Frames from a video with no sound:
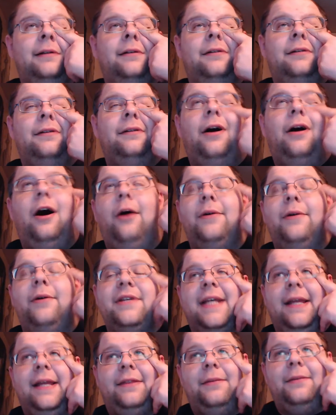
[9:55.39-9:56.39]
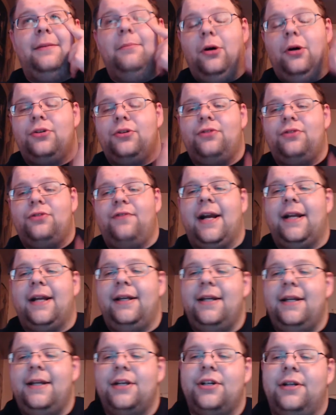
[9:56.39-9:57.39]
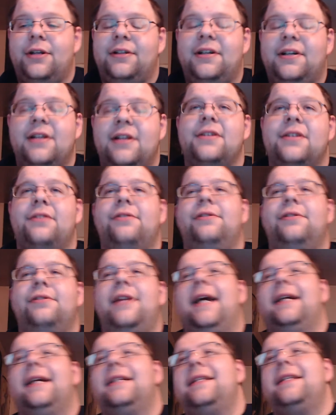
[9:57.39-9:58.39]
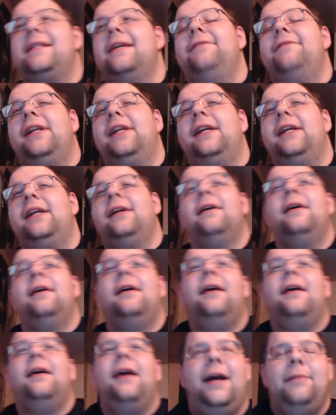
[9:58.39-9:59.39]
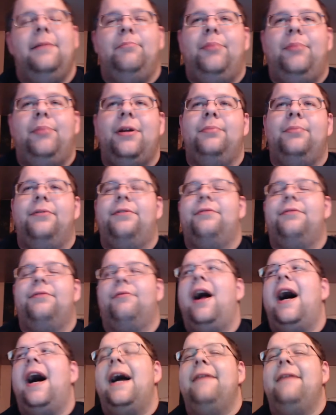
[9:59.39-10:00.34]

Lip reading: always get the most recognition because of their negativity. and people thrive